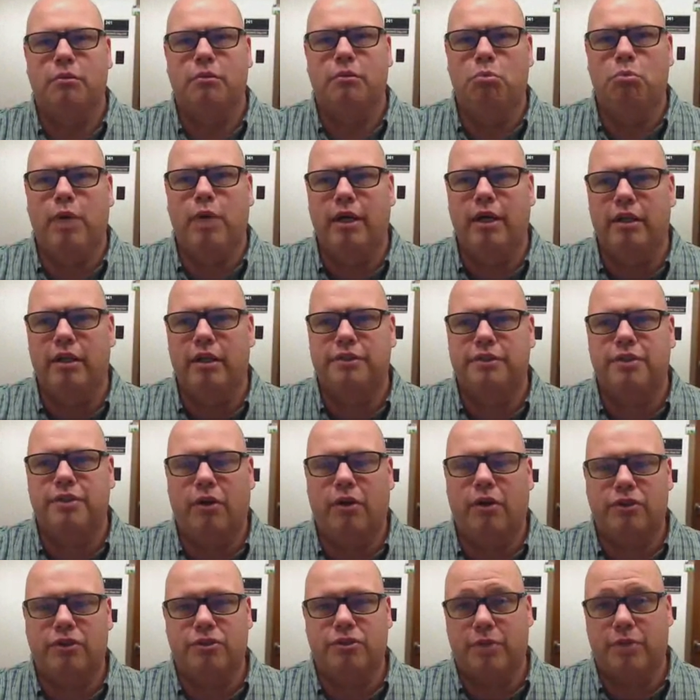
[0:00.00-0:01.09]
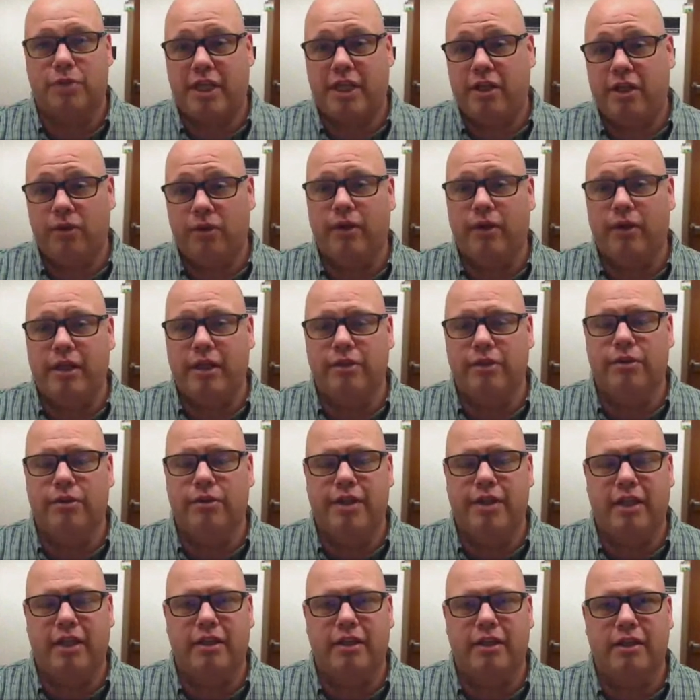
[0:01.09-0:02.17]
but to also curate your
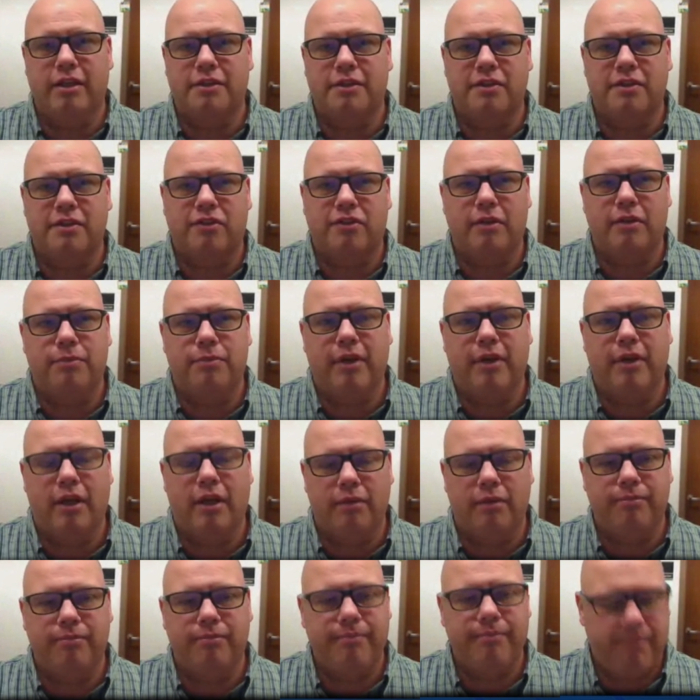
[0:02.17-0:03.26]
data at the same time.